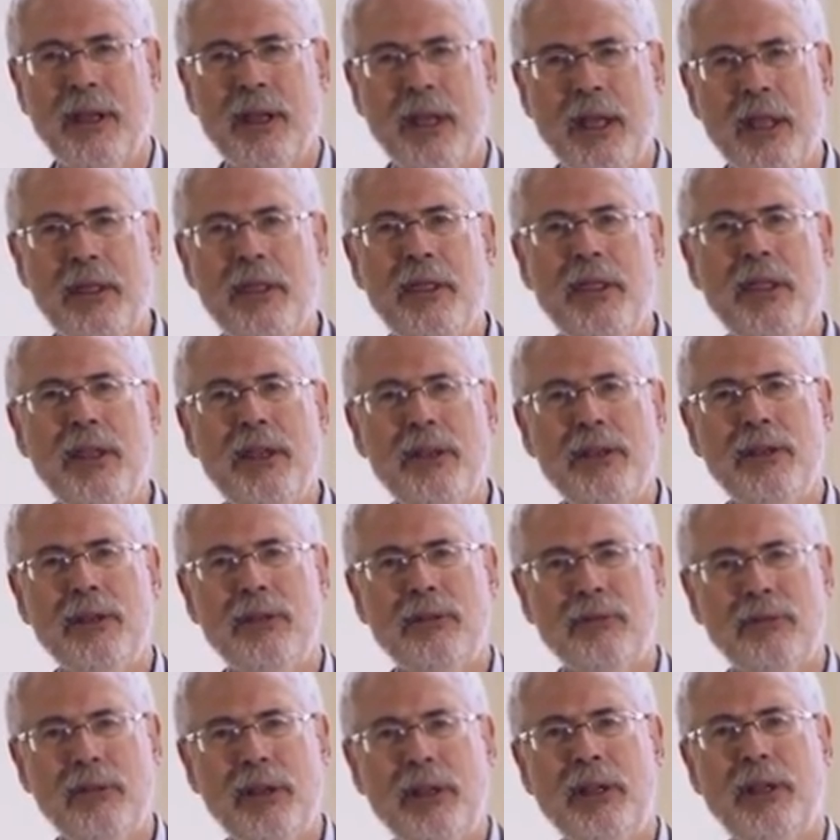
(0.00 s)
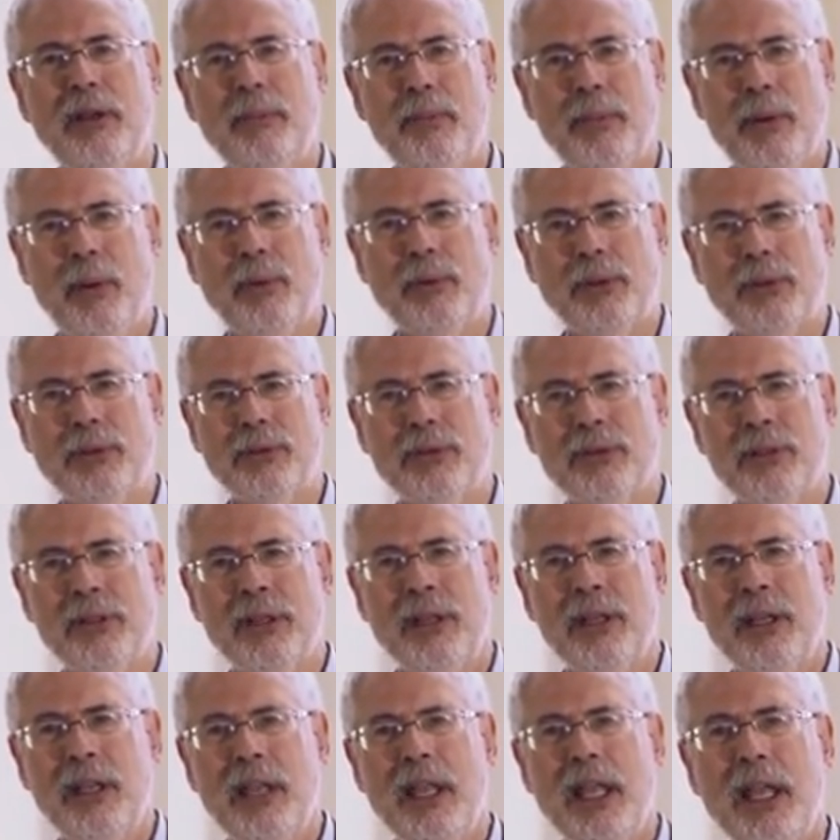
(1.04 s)
And these three components
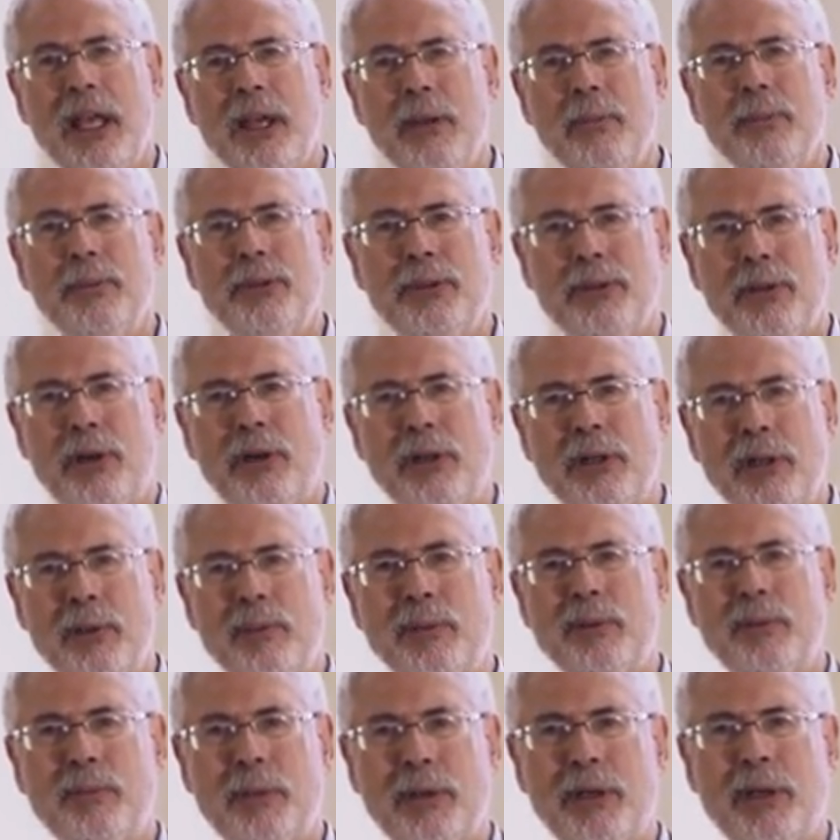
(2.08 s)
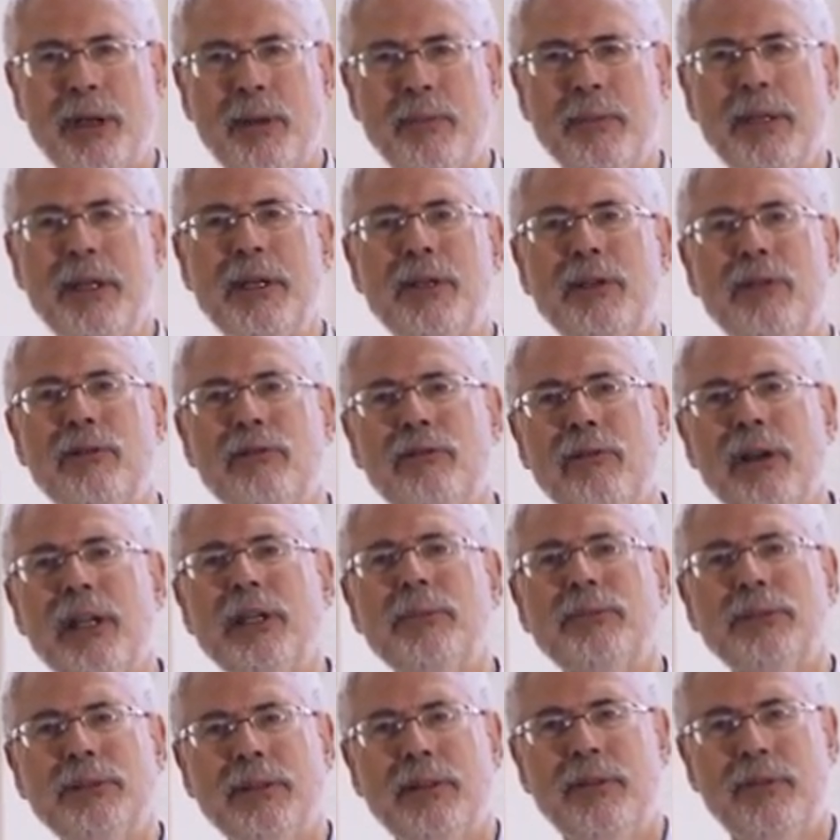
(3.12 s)
help startups become
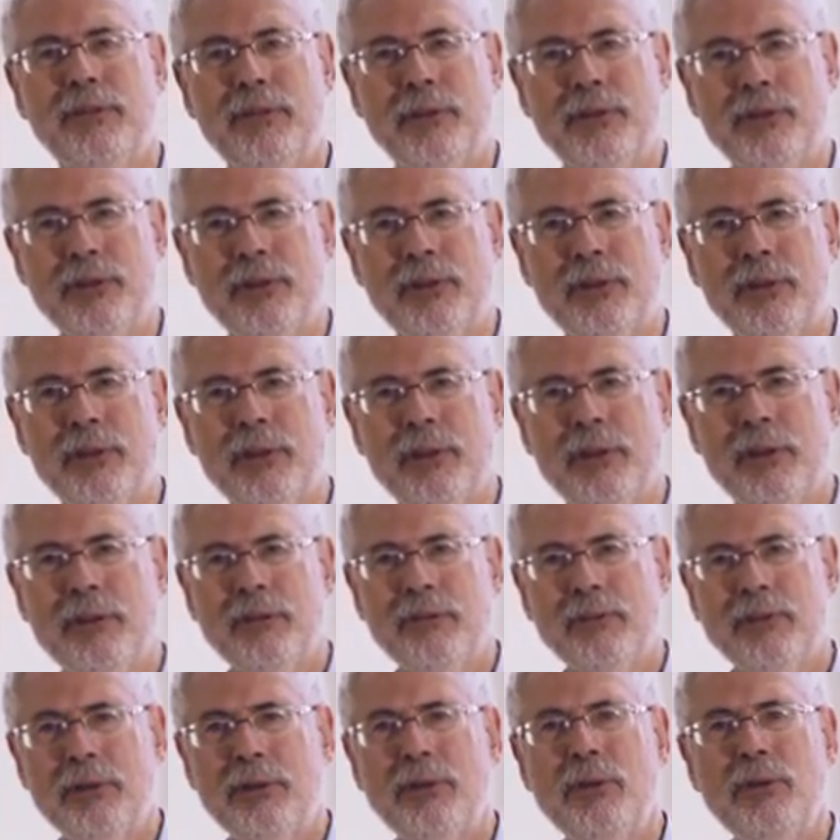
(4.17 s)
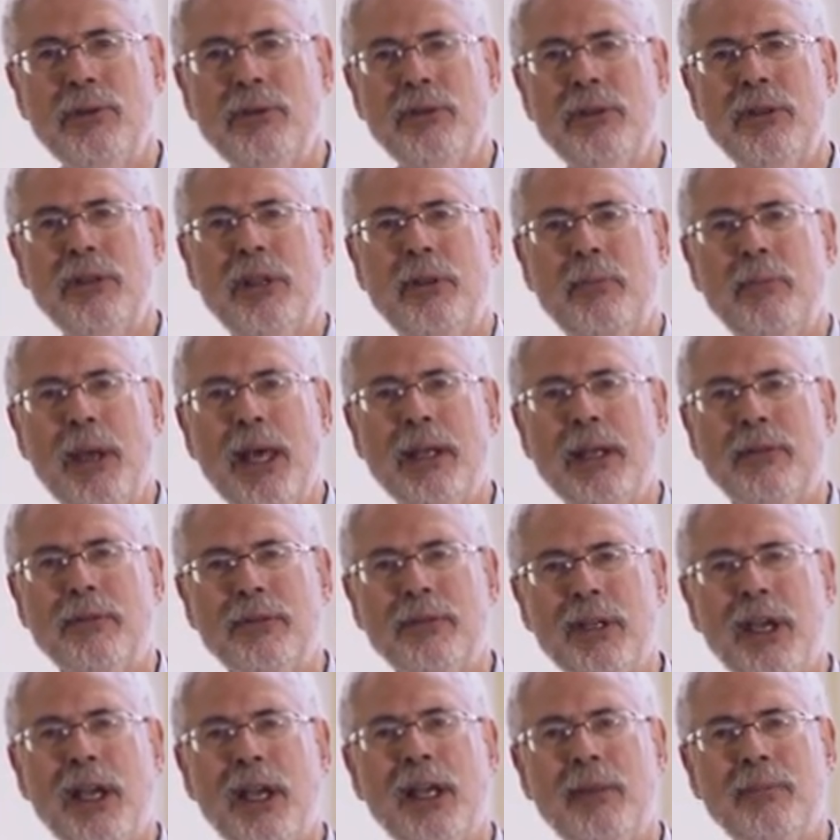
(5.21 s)
incredibly efficient, reducing the amount of
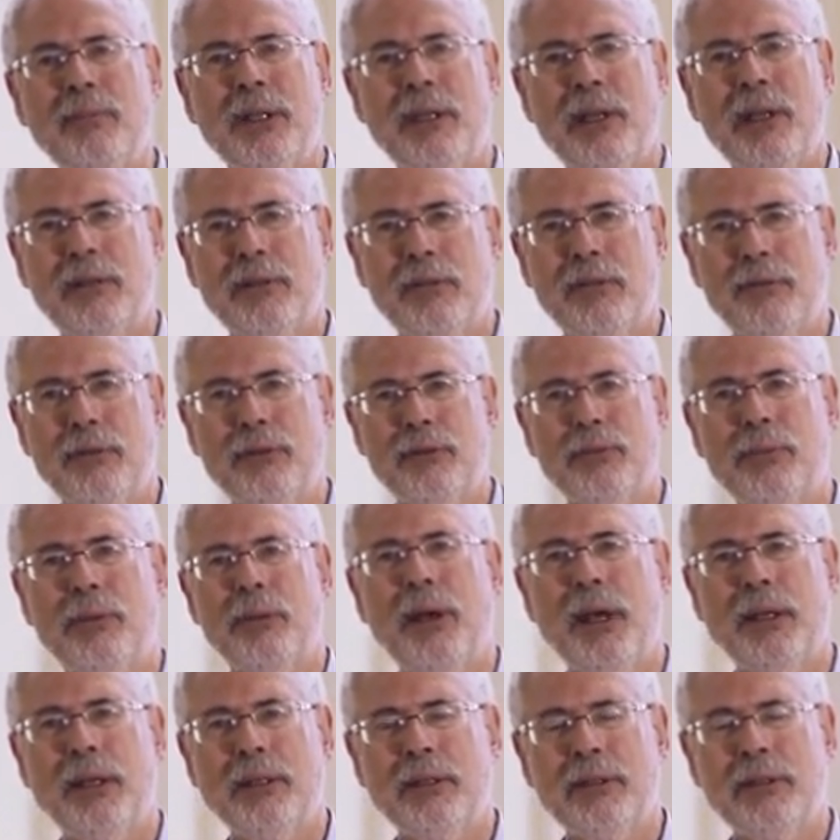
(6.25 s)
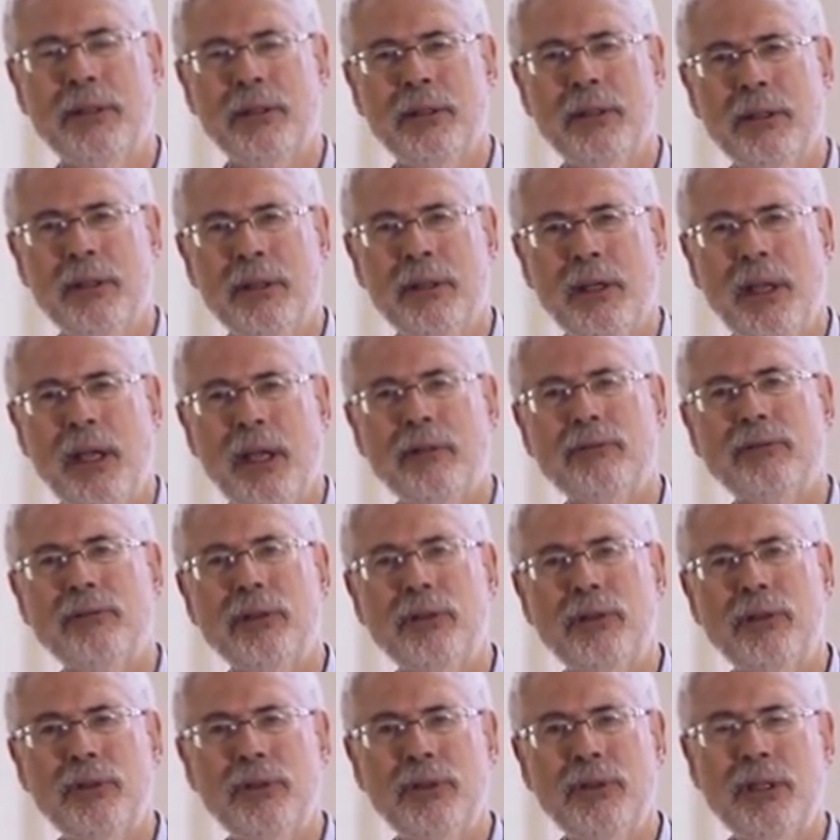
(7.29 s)
time to get the first product and
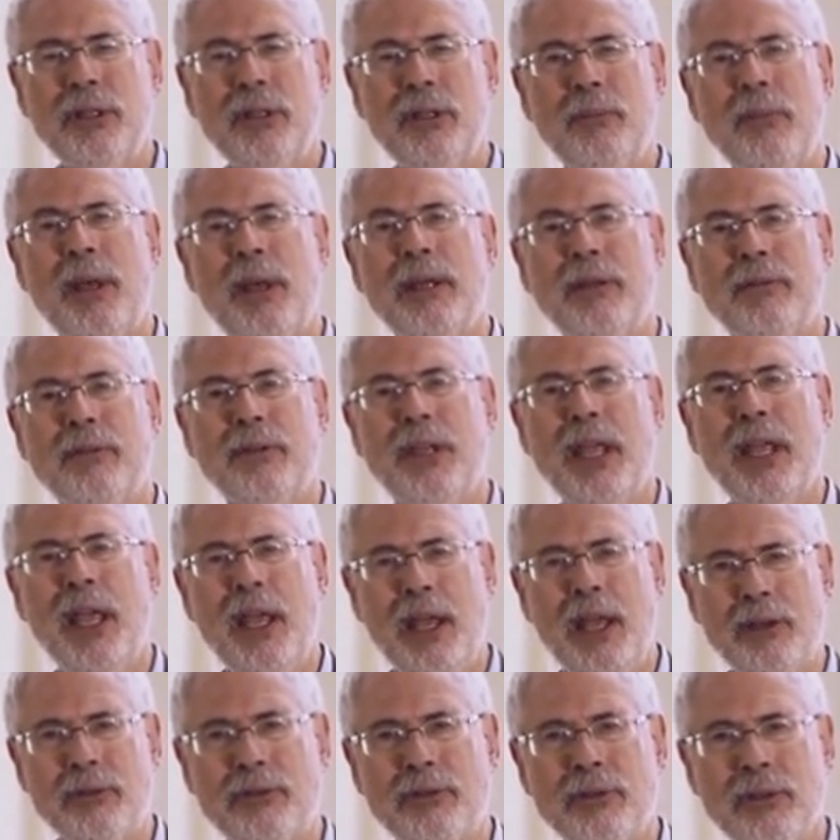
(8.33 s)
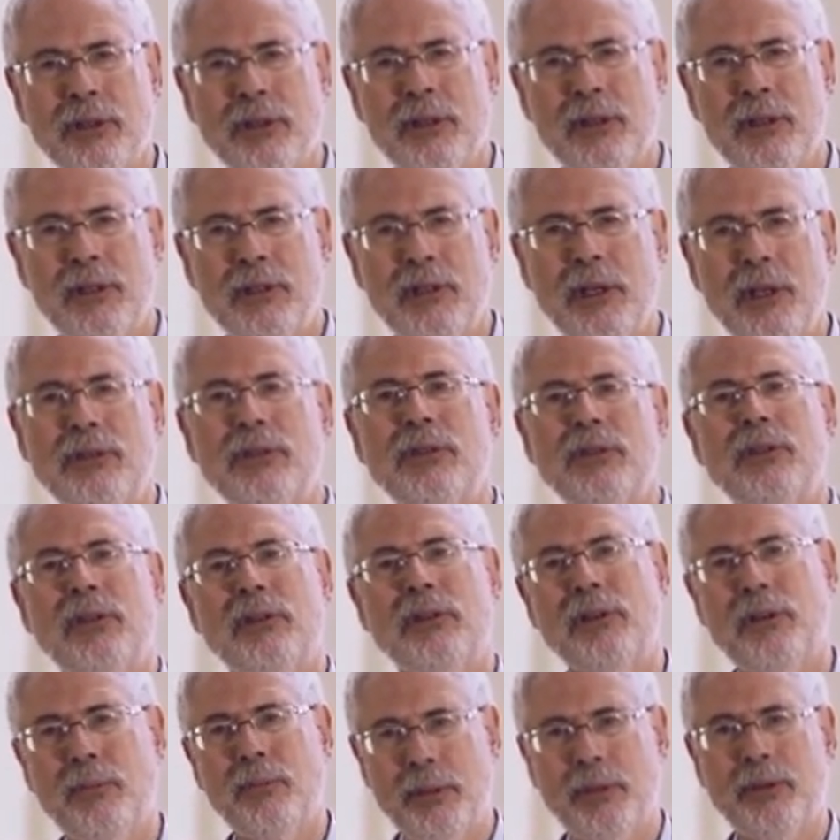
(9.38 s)
reducing the amount of cash
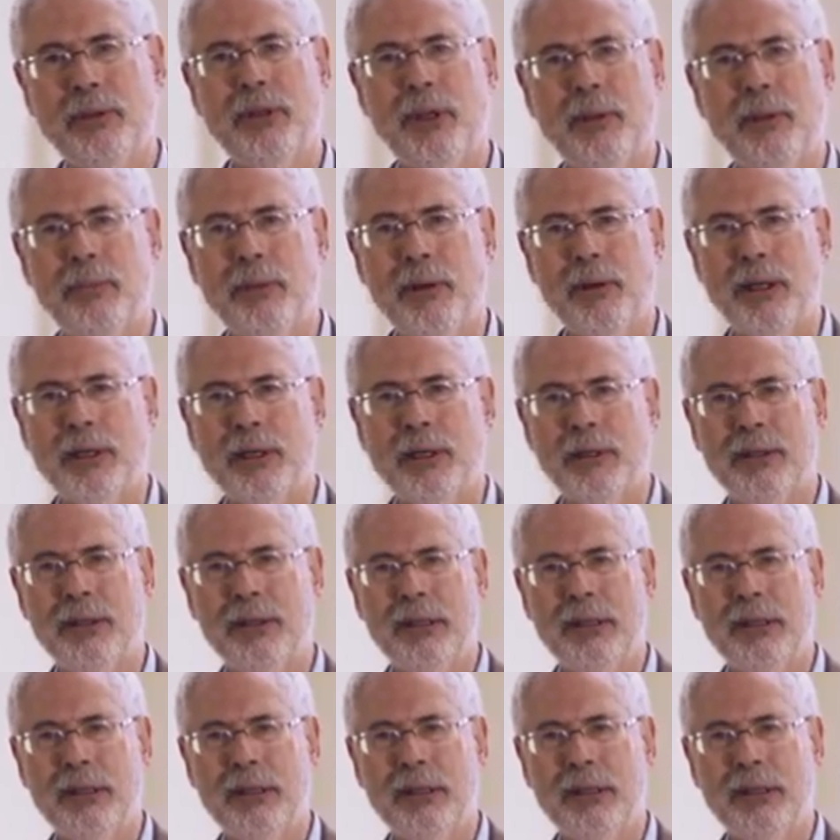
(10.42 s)
necessary to build that product.